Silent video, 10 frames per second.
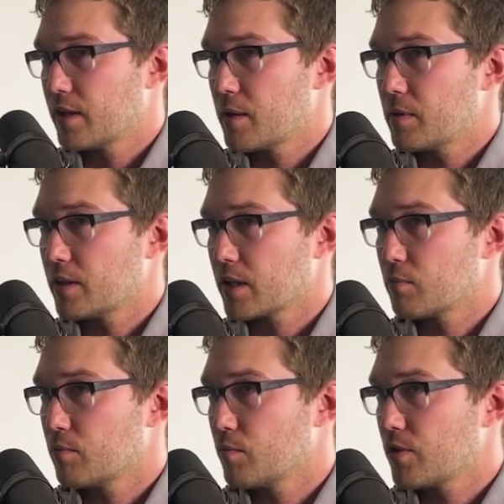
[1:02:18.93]
And I mean, like
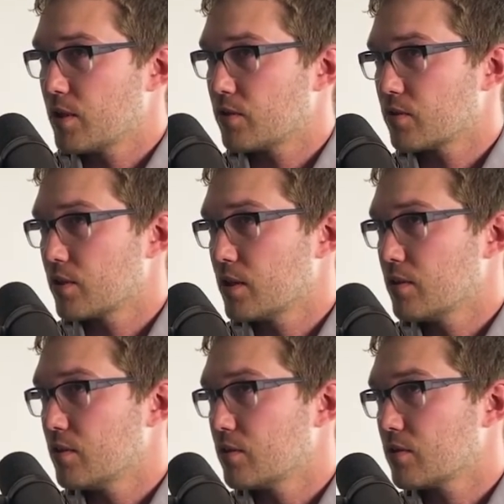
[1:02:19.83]
with industry,
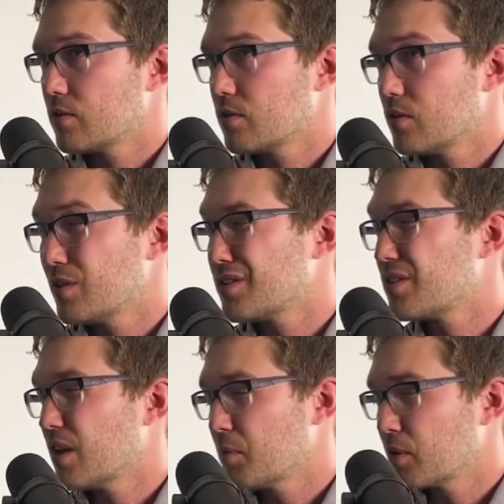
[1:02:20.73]
there is
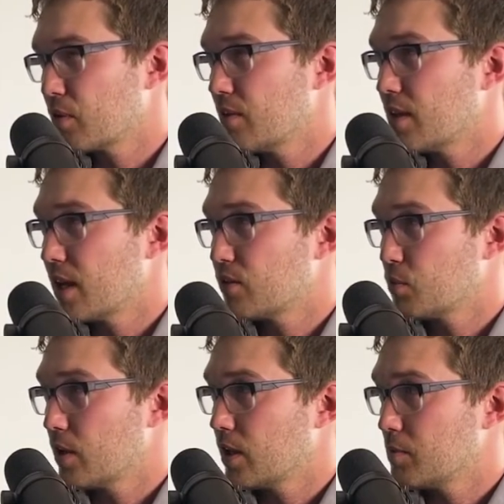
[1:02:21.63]
some degree of that as well.